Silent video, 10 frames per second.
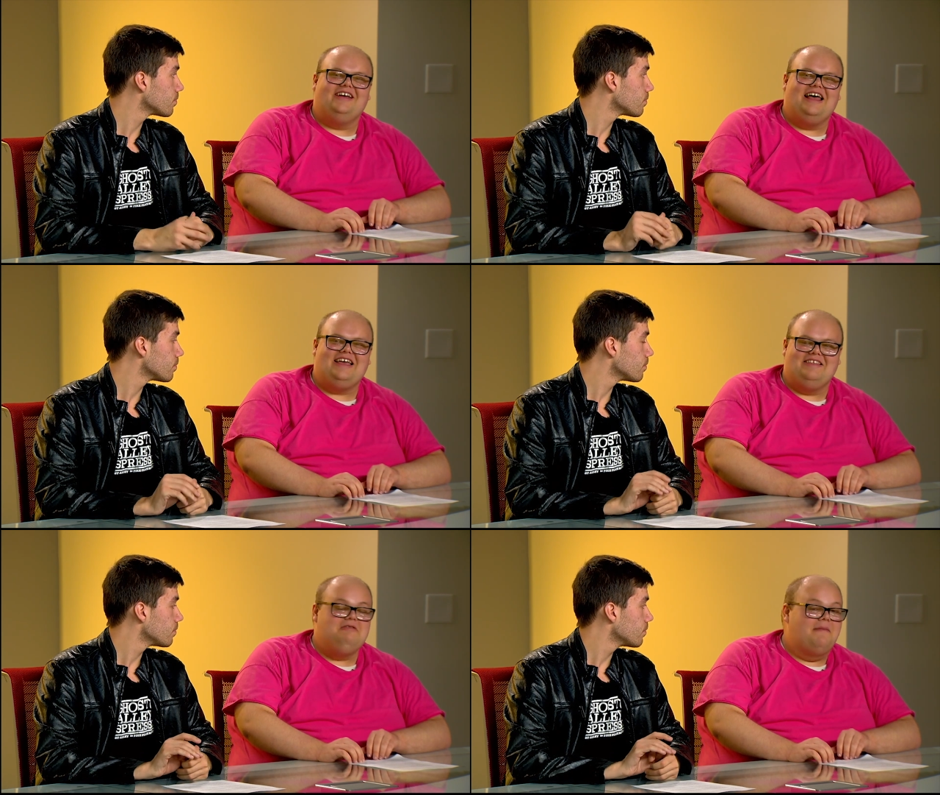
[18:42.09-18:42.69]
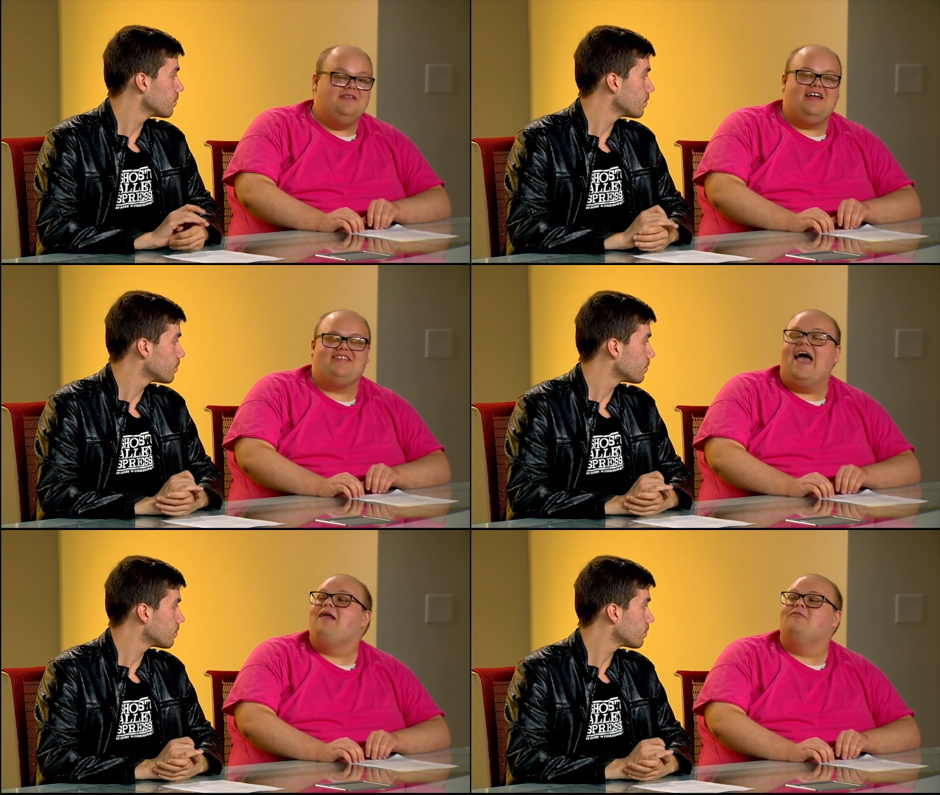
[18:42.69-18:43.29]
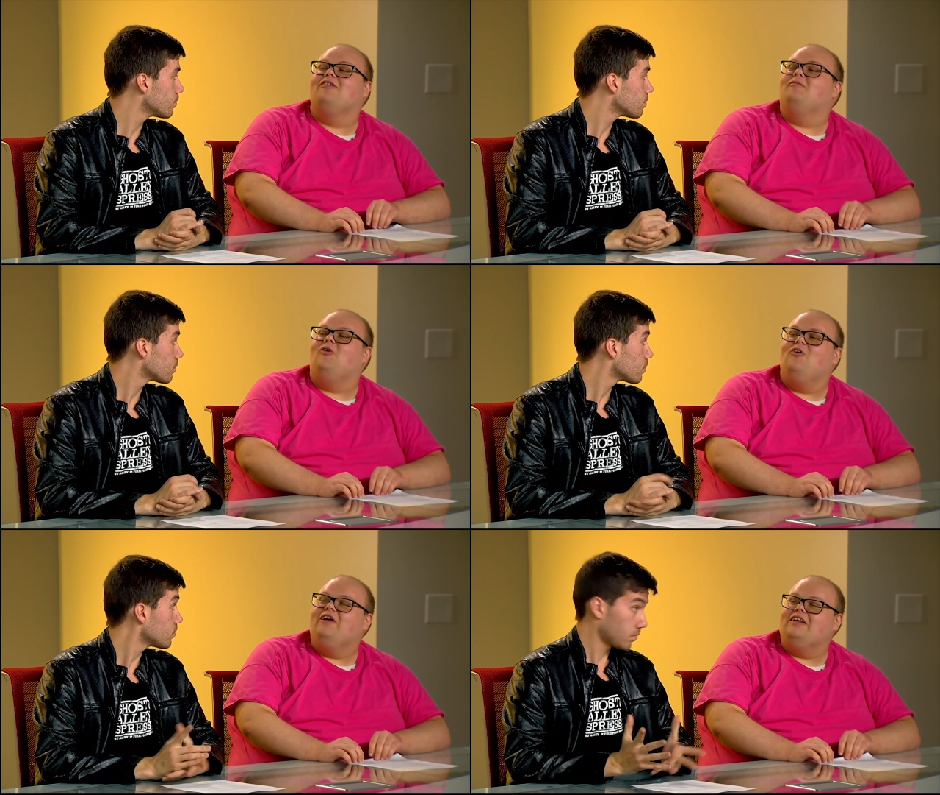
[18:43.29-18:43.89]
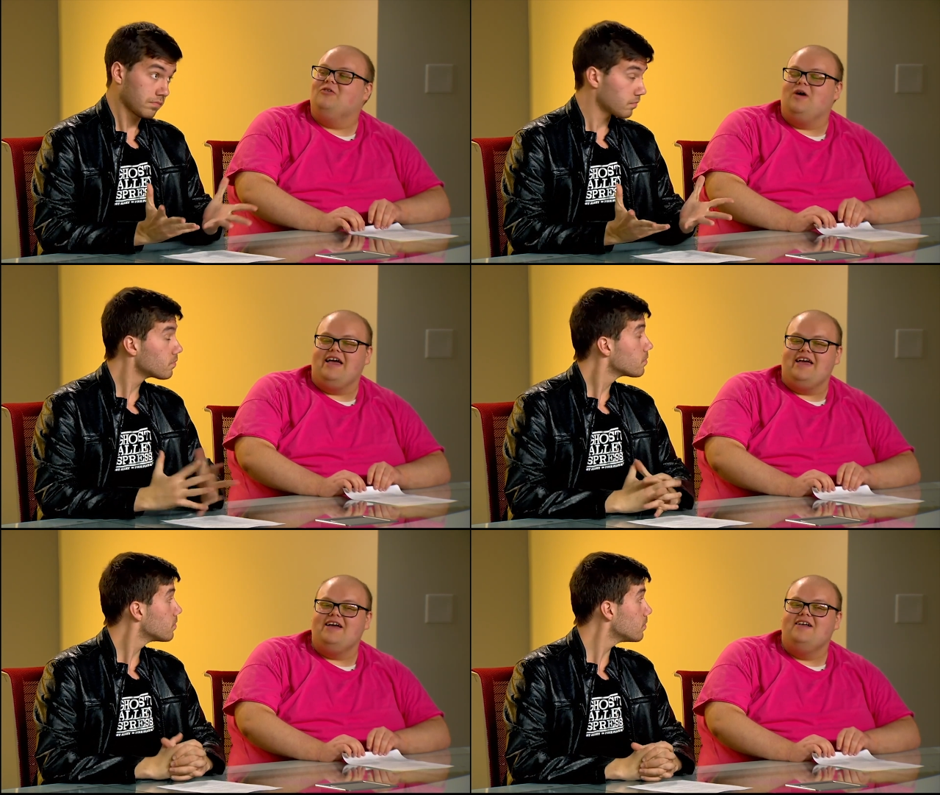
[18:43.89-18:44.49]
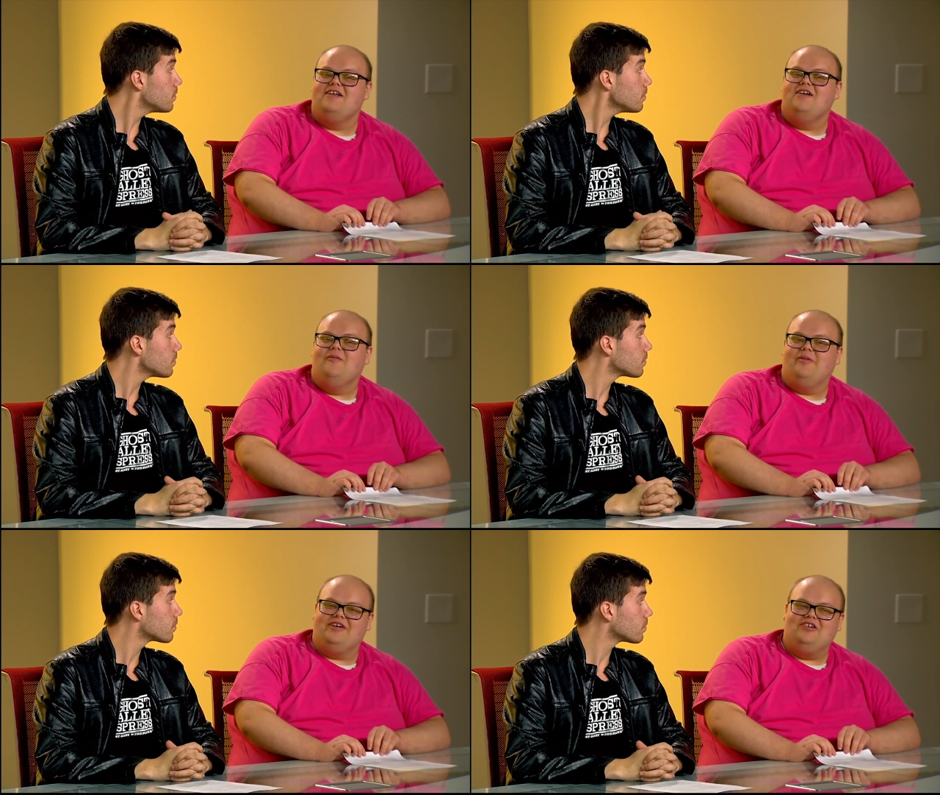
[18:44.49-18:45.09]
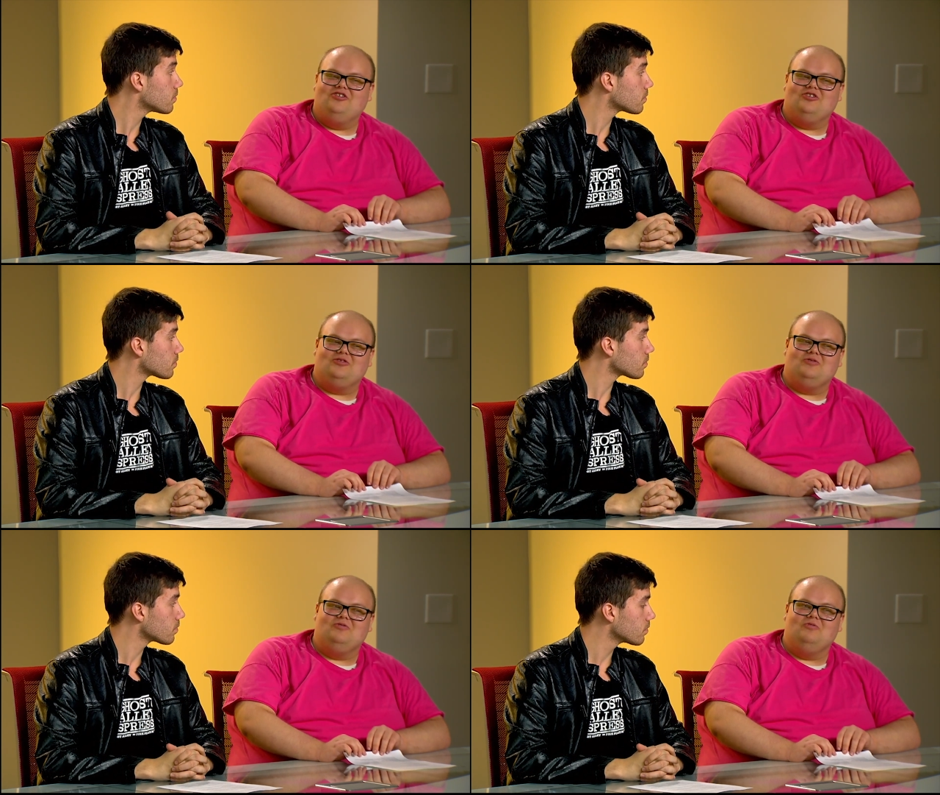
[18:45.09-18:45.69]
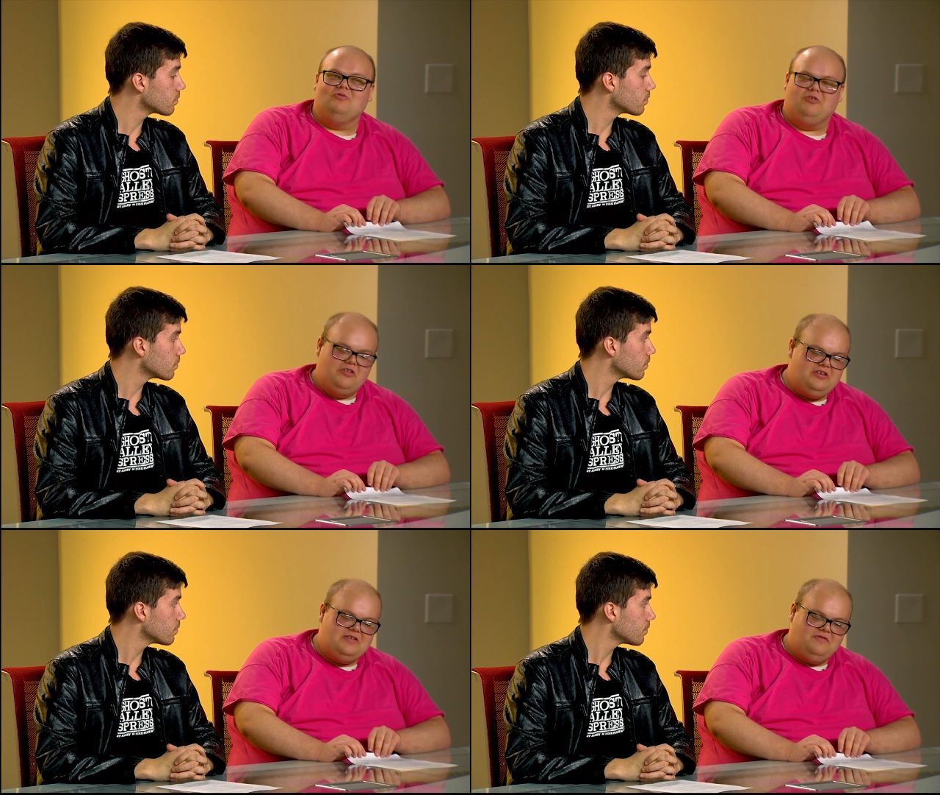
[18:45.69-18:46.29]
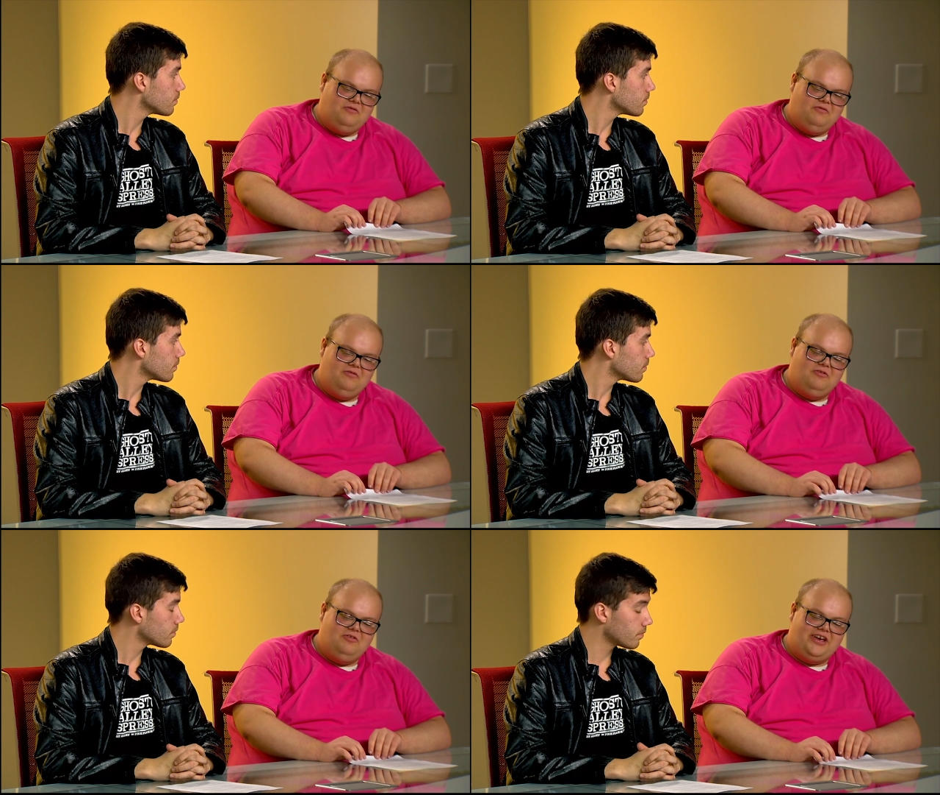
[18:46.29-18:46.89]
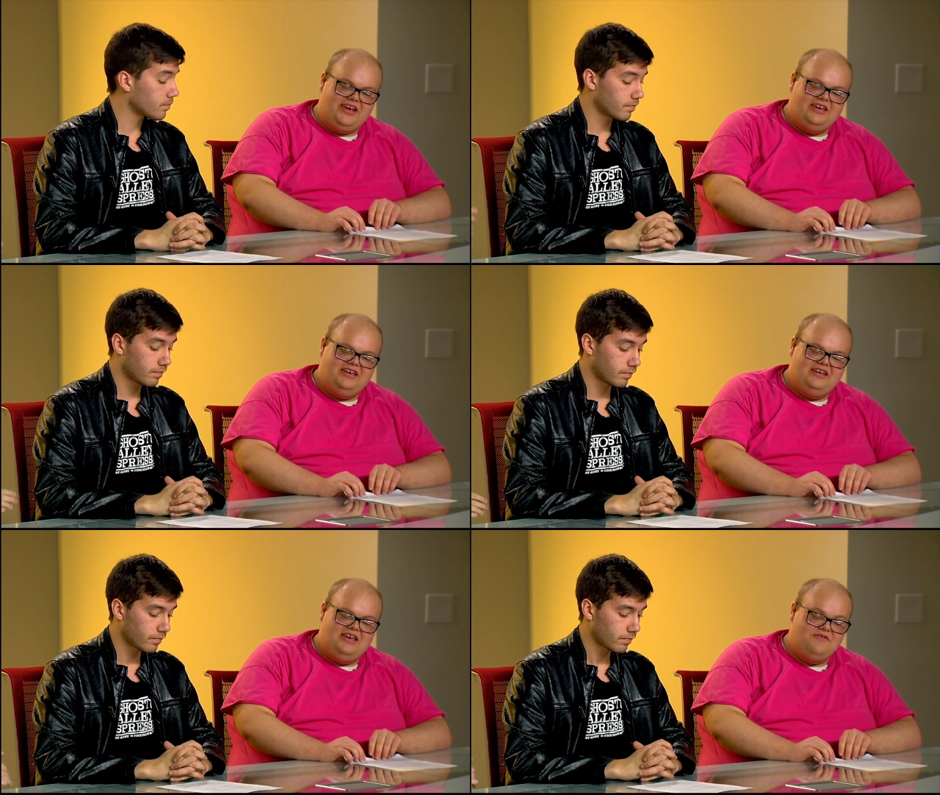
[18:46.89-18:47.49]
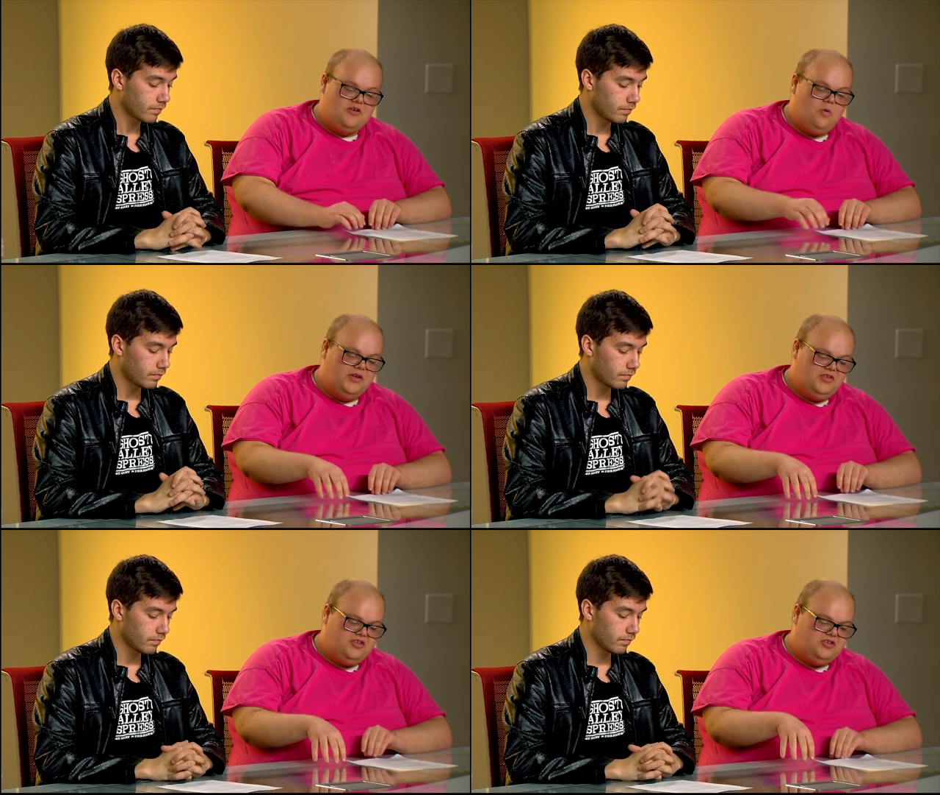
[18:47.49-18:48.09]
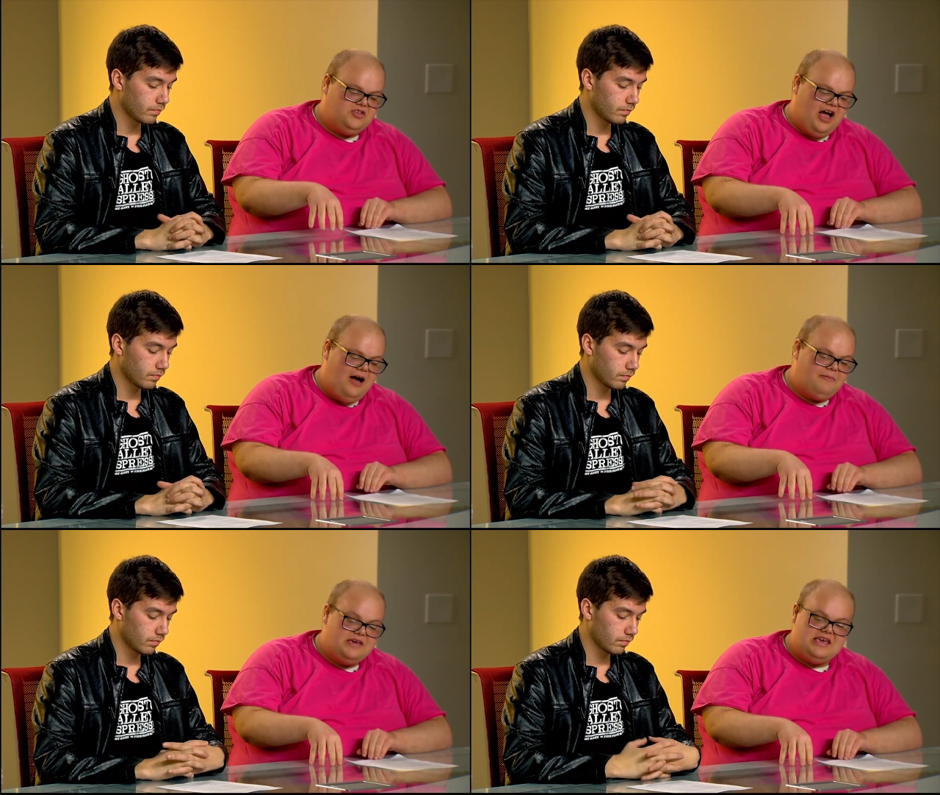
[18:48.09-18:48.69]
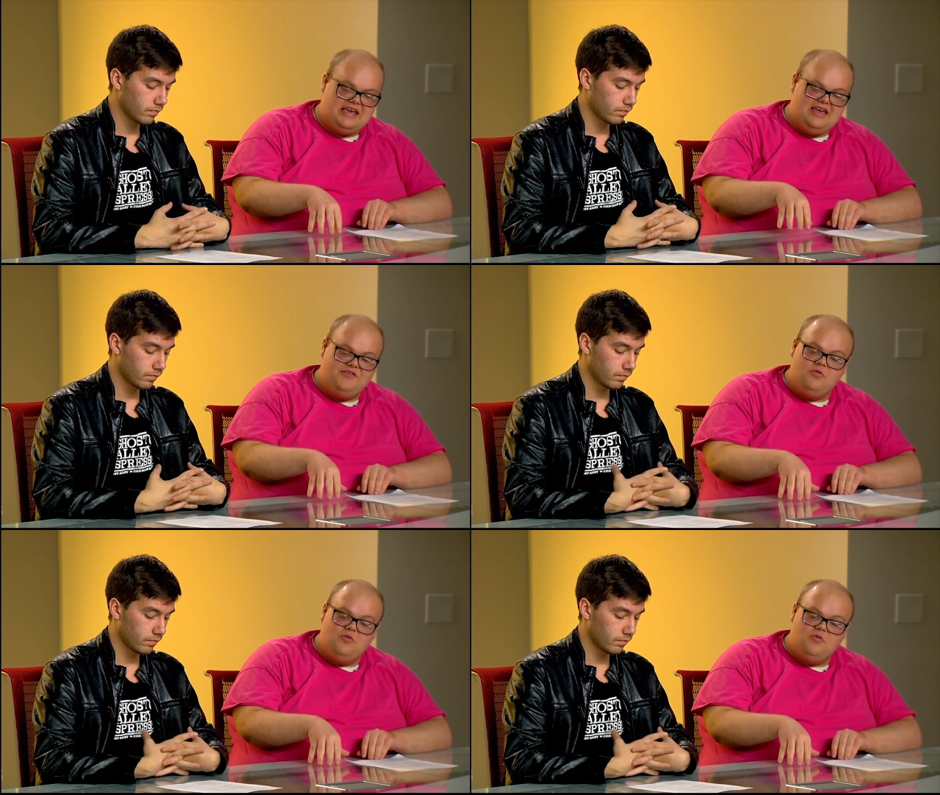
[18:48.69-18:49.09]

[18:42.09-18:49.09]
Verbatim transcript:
Speaker 1: and I I mean that's admirable in a way, mm-hmm. but he should really like if he wants to stop being if he